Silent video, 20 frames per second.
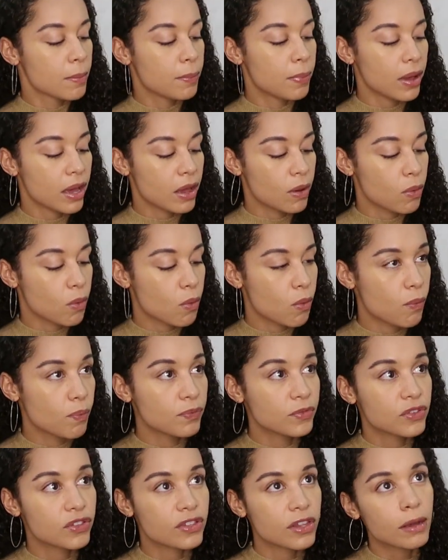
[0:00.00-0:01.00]
But
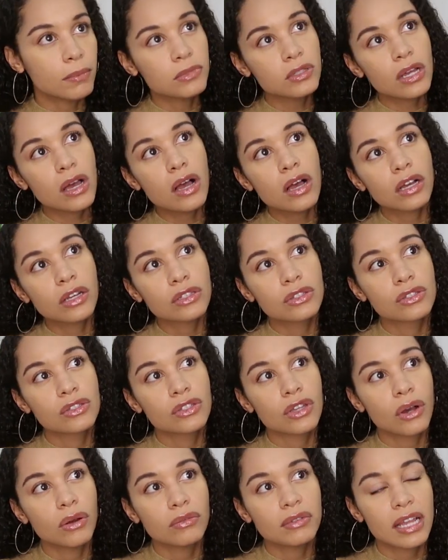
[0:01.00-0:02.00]
some dogs
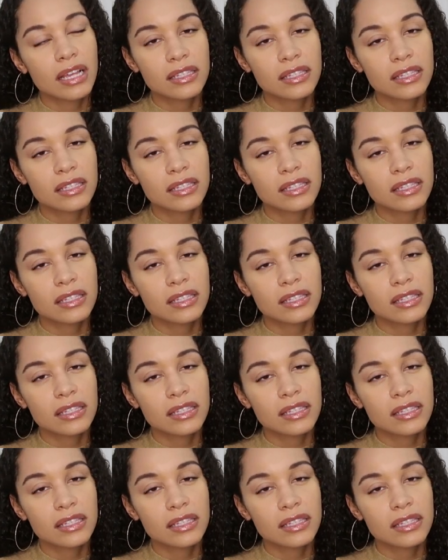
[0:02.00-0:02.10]
don't